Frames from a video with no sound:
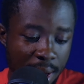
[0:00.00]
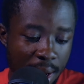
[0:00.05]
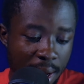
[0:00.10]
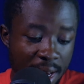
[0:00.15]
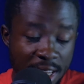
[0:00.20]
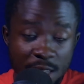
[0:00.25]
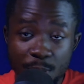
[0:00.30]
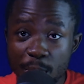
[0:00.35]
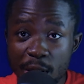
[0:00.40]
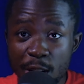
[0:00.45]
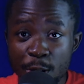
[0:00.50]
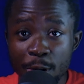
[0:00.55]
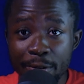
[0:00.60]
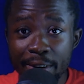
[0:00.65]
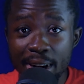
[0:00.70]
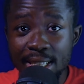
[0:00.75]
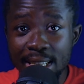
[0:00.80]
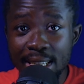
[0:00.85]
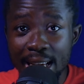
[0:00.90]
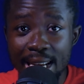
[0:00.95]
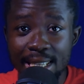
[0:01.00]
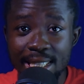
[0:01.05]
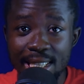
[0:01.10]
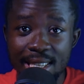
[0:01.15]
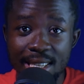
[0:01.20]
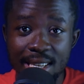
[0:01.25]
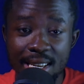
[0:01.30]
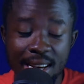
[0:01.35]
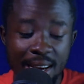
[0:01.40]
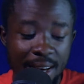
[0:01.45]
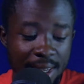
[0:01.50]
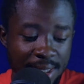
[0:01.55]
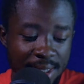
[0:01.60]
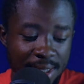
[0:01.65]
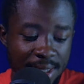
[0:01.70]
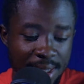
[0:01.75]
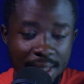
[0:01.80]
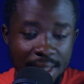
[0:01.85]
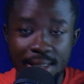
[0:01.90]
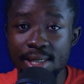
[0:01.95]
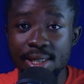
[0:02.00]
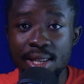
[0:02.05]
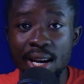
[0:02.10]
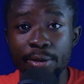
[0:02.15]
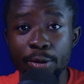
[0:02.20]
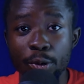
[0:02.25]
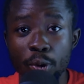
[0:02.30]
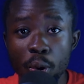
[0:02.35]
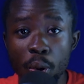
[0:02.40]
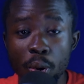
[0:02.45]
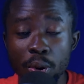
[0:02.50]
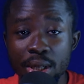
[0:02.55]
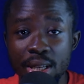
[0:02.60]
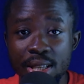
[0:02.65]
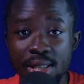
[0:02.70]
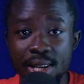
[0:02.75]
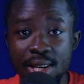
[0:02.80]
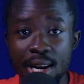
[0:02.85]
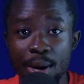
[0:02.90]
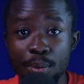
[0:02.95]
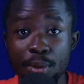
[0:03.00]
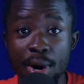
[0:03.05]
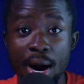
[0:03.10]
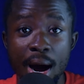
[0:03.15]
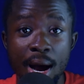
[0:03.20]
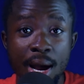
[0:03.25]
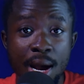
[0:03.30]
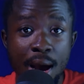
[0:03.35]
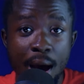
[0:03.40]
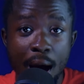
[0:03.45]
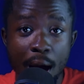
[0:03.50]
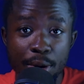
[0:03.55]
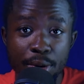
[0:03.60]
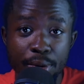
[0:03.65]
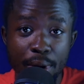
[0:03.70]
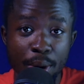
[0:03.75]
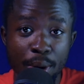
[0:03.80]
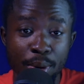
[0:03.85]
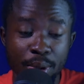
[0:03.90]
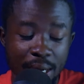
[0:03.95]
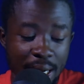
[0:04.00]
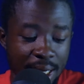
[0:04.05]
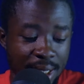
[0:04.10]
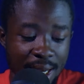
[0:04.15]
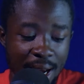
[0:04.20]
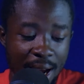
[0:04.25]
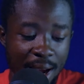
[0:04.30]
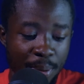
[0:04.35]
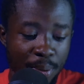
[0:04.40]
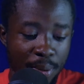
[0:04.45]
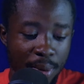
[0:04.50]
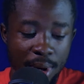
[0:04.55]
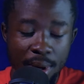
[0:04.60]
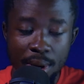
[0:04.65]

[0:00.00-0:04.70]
It's been over 13 years since I've owned this camera around that time.